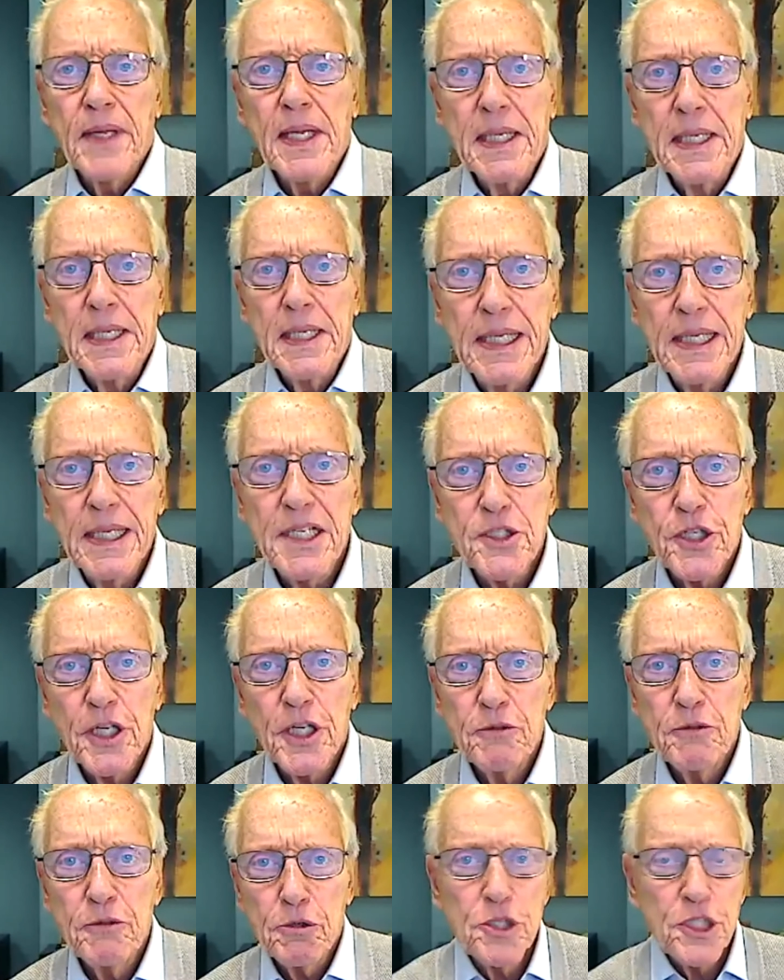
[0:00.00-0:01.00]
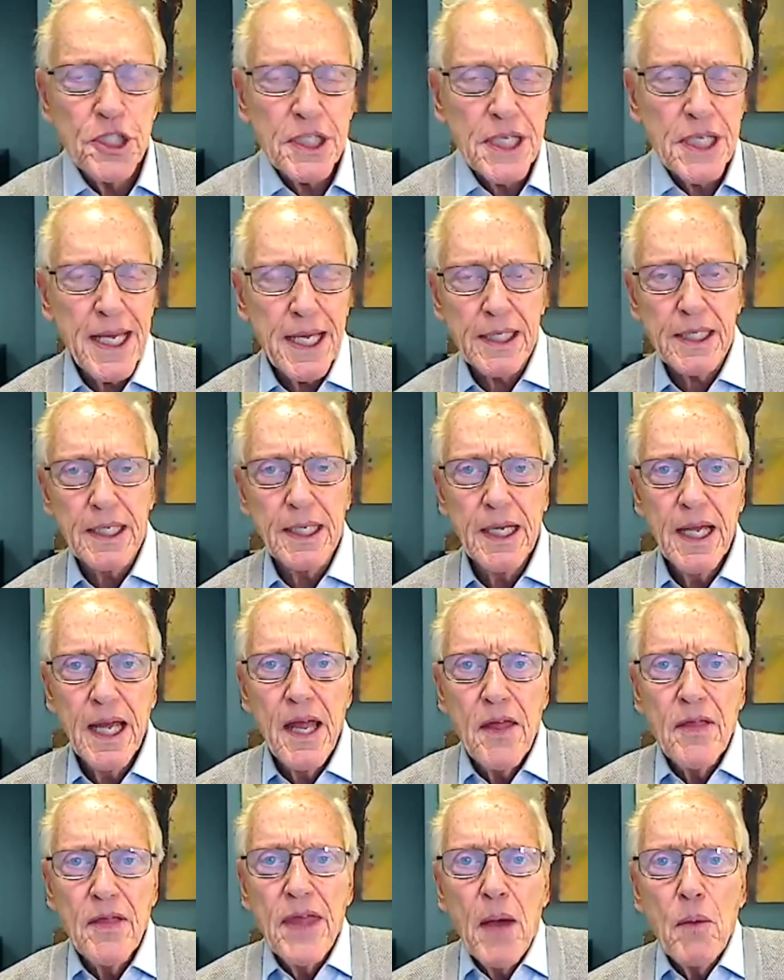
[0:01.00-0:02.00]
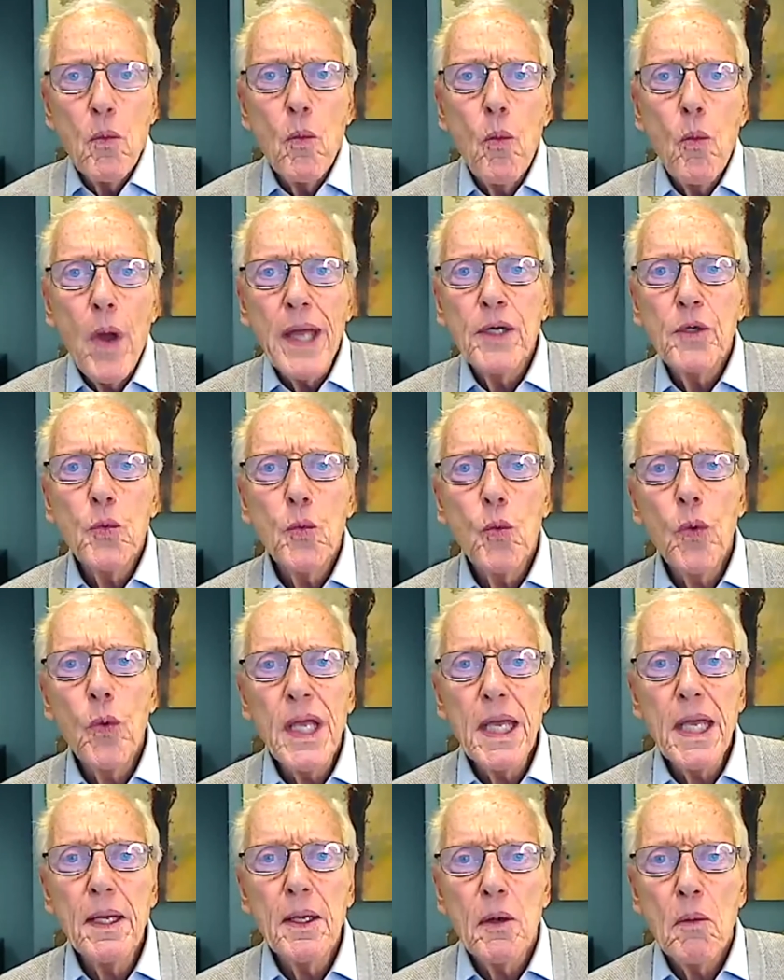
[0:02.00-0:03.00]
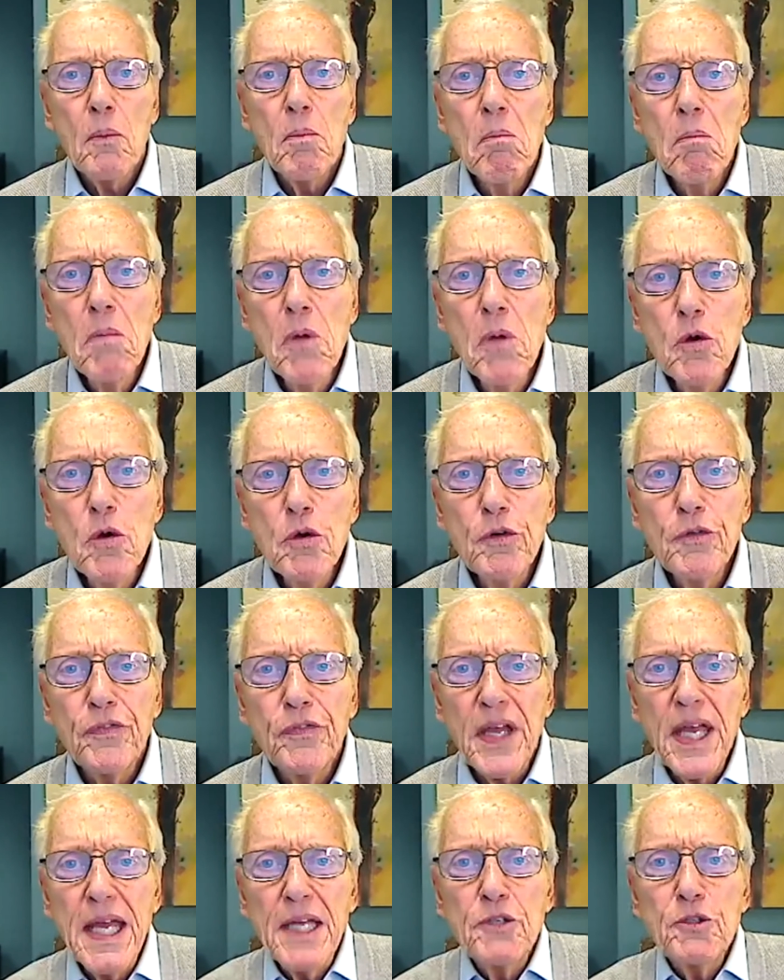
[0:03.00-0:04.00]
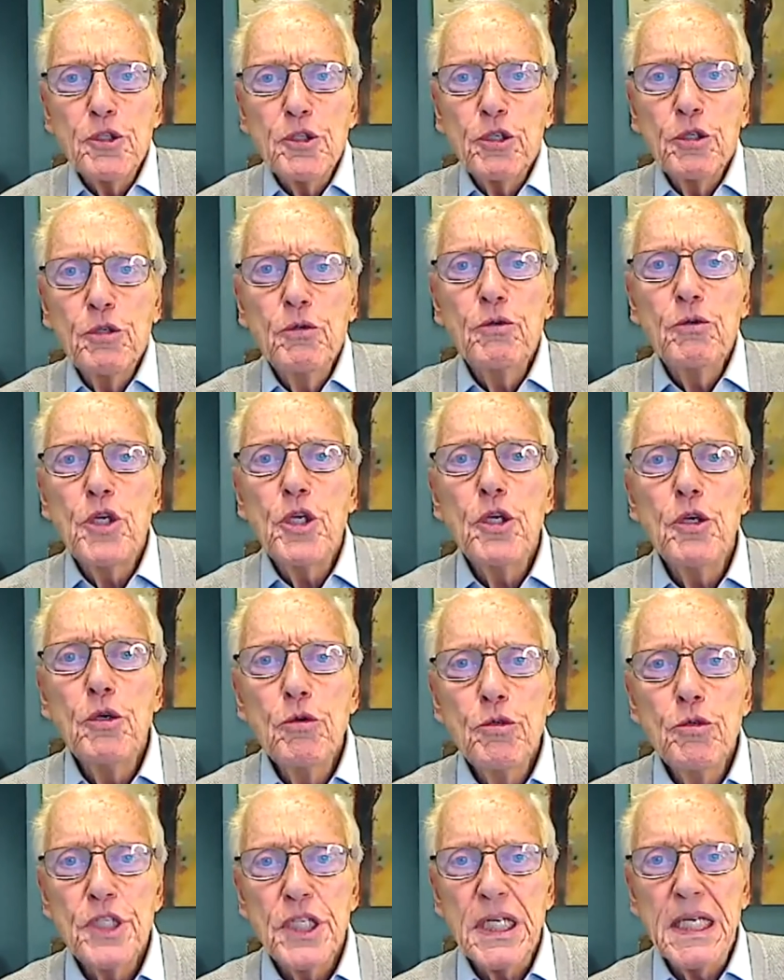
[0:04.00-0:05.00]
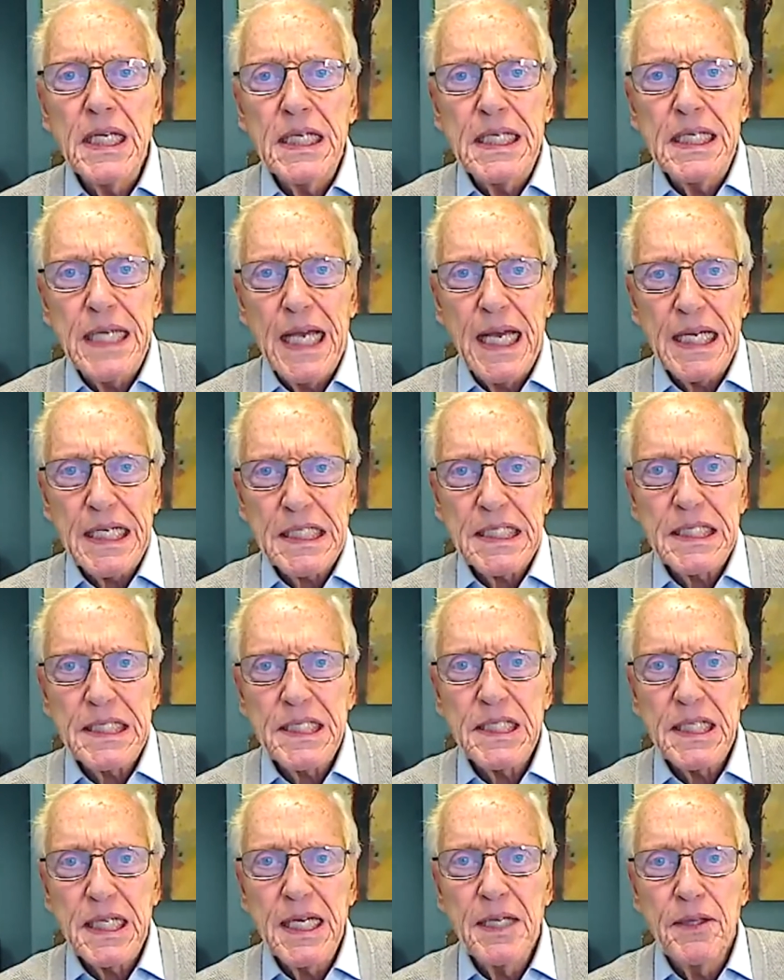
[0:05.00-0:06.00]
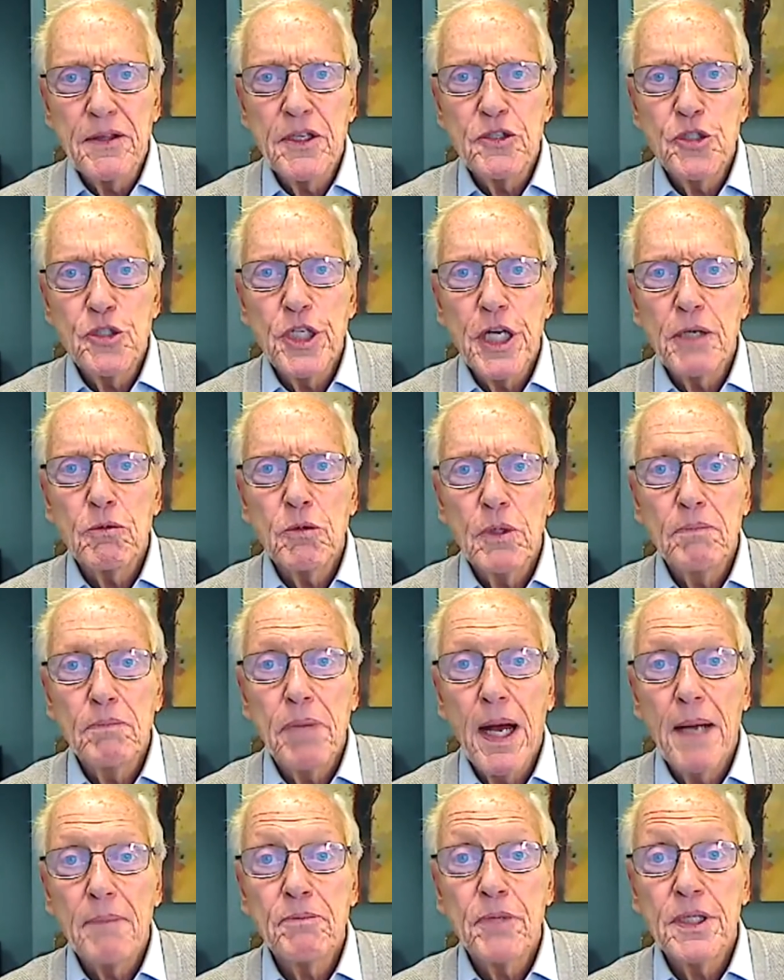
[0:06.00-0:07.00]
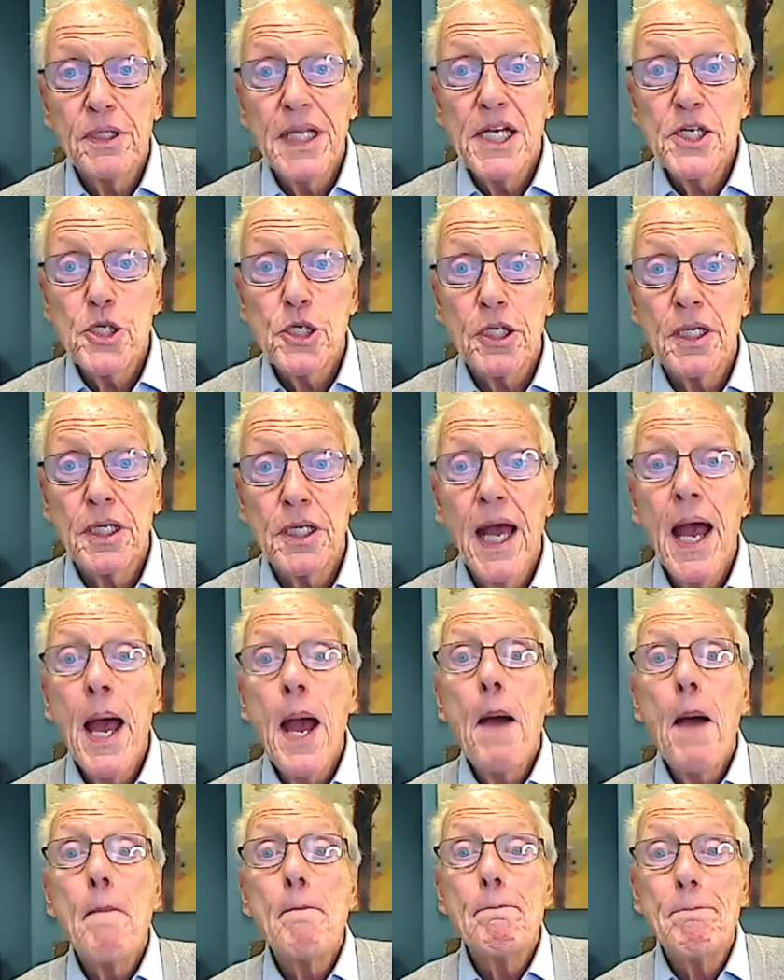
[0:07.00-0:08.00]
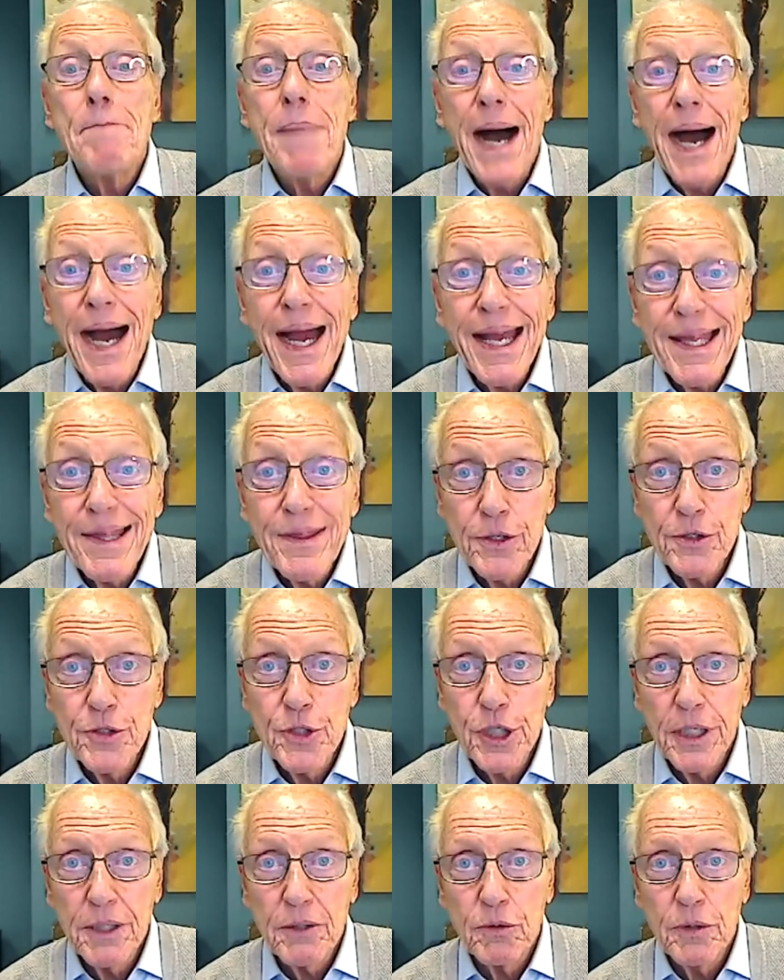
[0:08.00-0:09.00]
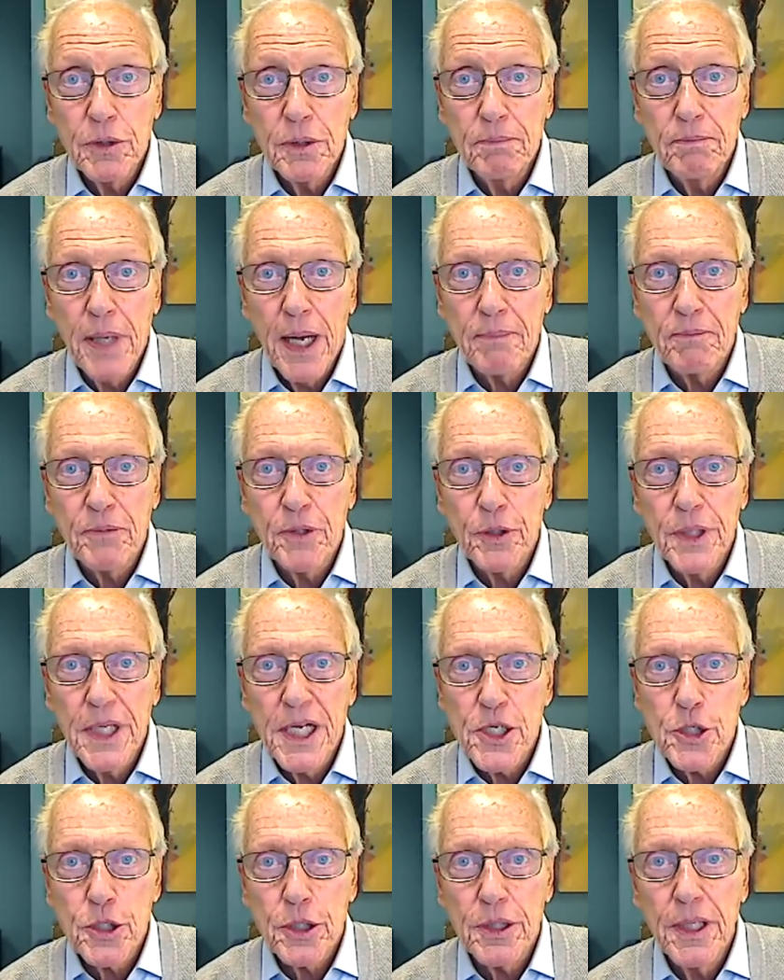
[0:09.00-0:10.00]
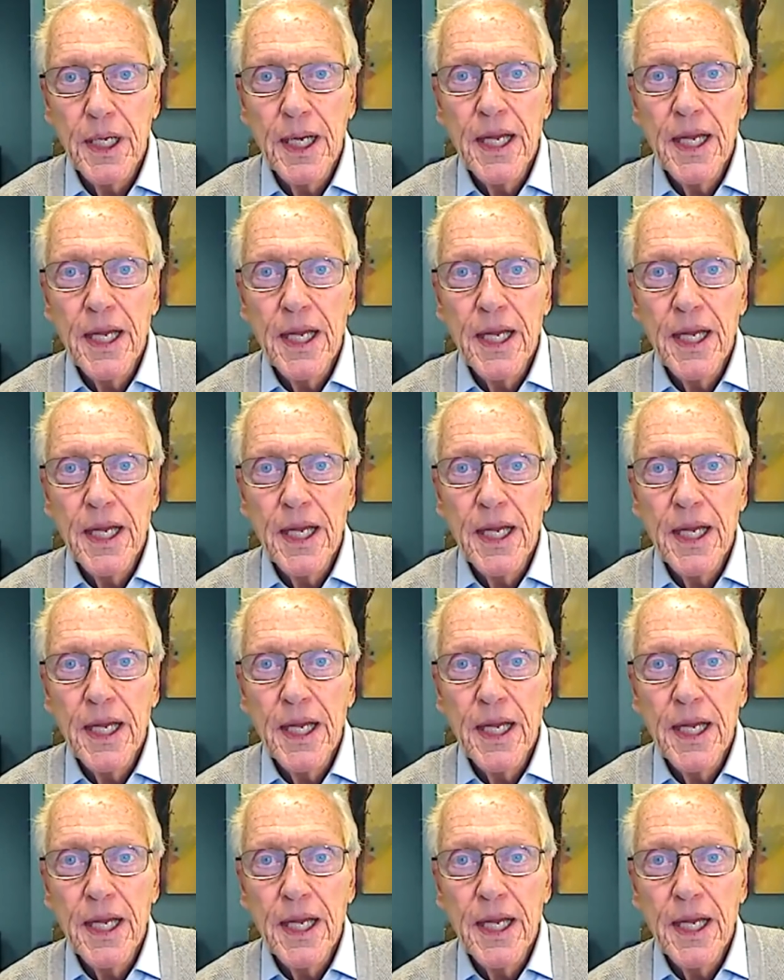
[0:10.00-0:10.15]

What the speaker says: let's understand that when we move into using tests in the general population, by the general population,